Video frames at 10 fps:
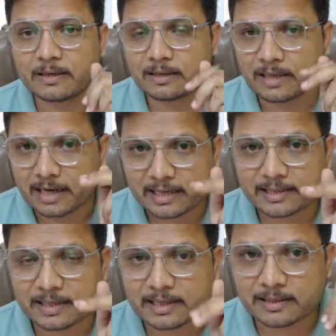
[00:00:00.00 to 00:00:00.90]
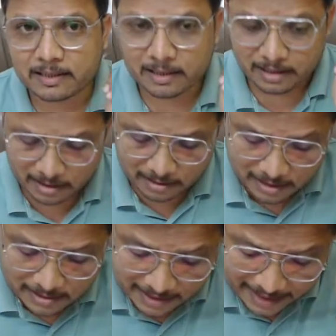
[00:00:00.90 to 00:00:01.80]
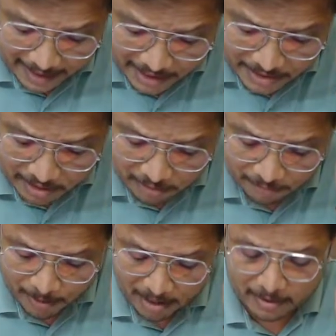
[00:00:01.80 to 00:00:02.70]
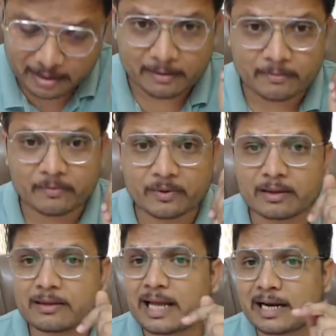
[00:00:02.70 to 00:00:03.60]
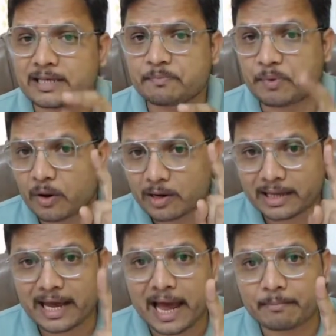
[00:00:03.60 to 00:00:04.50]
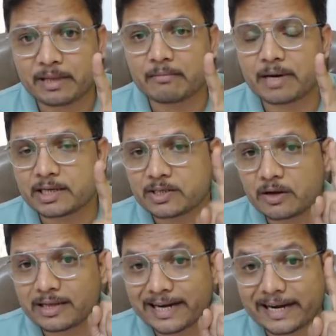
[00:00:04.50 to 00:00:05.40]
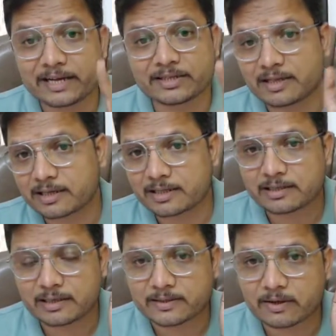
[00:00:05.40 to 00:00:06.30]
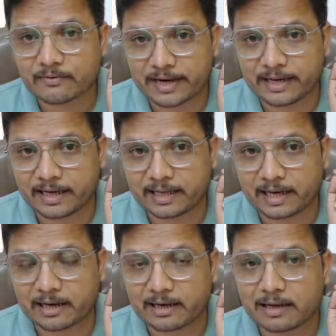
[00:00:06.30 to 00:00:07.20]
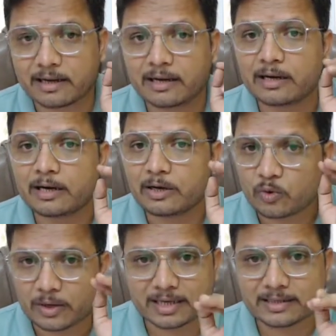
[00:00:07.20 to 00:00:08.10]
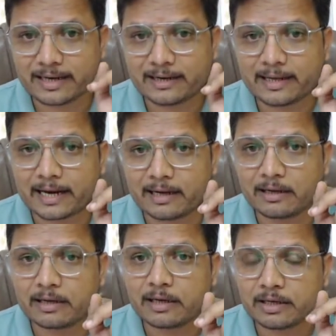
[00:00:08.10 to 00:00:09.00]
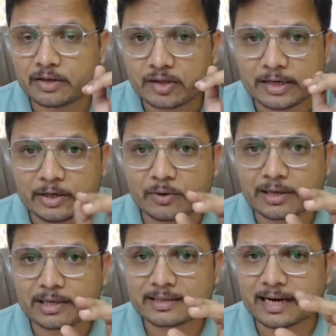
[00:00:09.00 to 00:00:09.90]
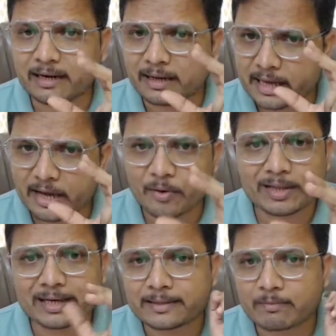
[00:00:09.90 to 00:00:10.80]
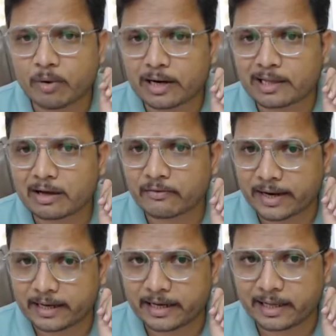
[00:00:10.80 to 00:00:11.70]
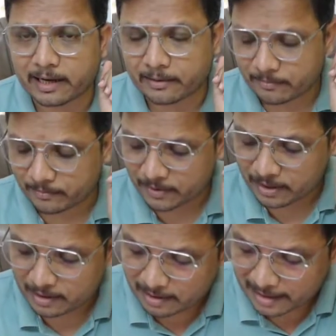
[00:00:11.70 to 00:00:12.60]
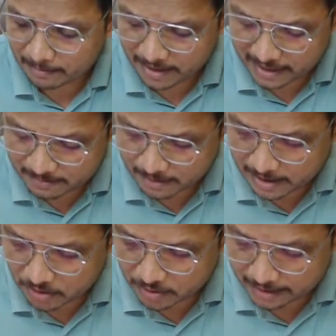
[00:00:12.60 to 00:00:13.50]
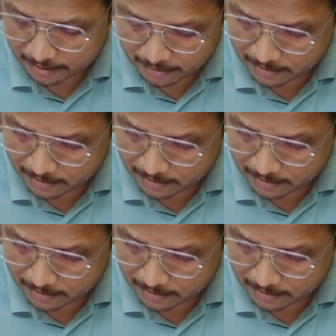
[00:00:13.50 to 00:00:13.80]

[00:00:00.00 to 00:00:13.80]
The reason is this radiation of power that is purely happening based on radiation resistance of antenna. To understand that, you need to understand equivalence model of antenna. Let me explain you that.